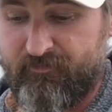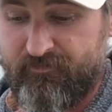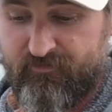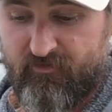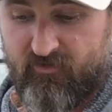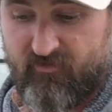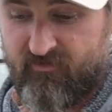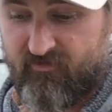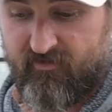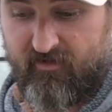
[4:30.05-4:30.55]

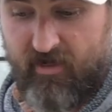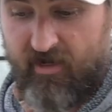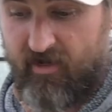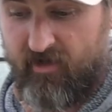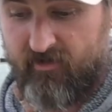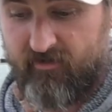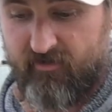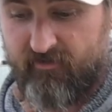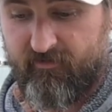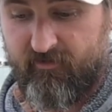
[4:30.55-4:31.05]
just
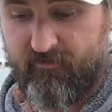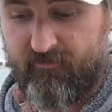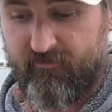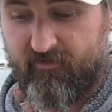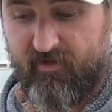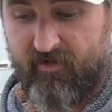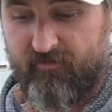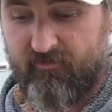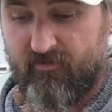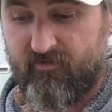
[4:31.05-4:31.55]
add different
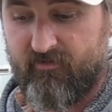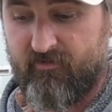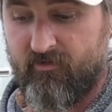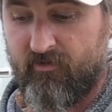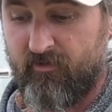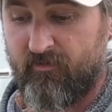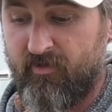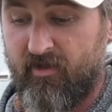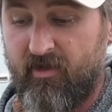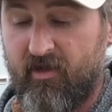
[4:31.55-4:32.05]
flavors to
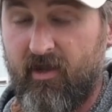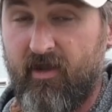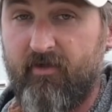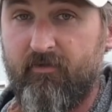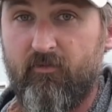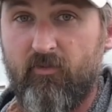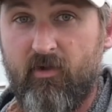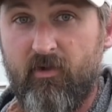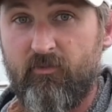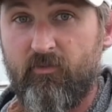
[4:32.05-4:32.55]
them, like have
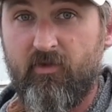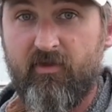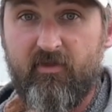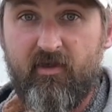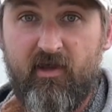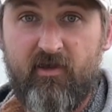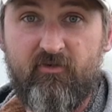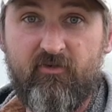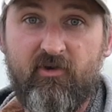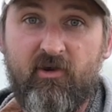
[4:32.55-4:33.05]
one with
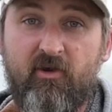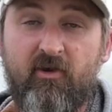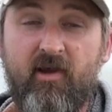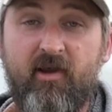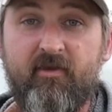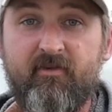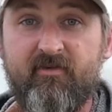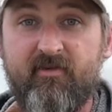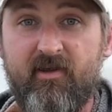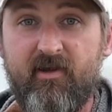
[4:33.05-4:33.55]
Asian
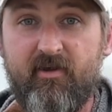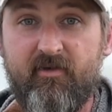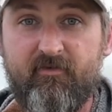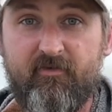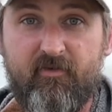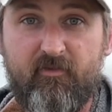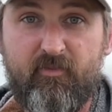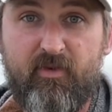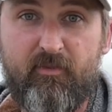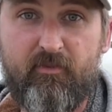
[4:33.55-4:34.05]
greens in it
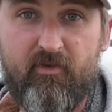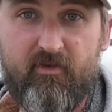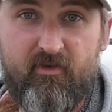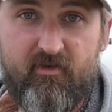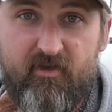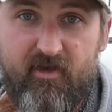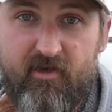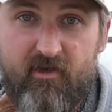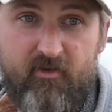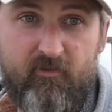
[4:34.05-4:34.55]
for people that
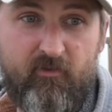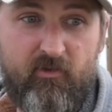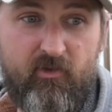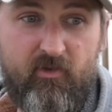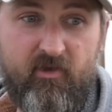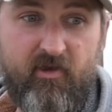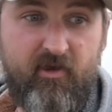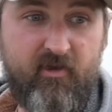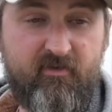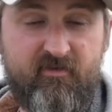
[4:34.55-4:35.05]
like
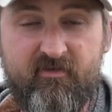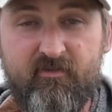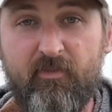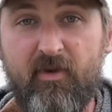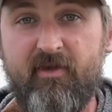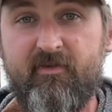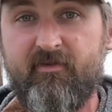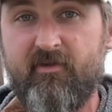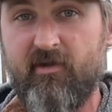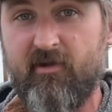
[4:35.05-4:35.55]
arugula and
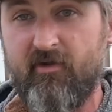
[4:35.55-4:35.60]
spicy